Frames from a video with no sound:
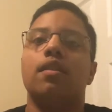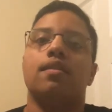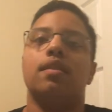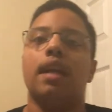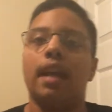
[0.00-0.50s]

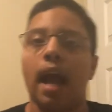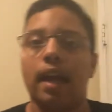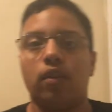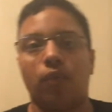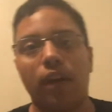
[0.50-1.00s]
Today I had
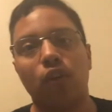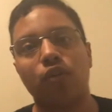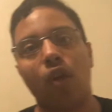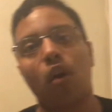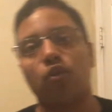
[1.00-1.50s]
a regular
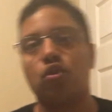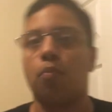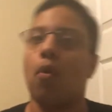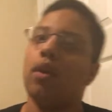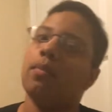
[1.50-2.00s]
doctor's
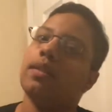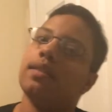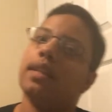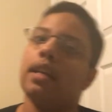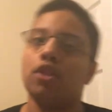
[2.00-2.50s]
appointment to
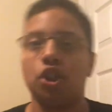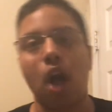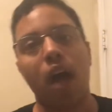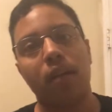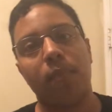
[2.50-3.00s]
get a
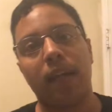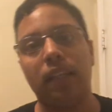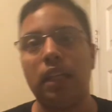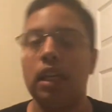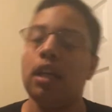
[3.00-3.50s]
shot in my
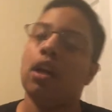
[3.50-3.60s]
knee.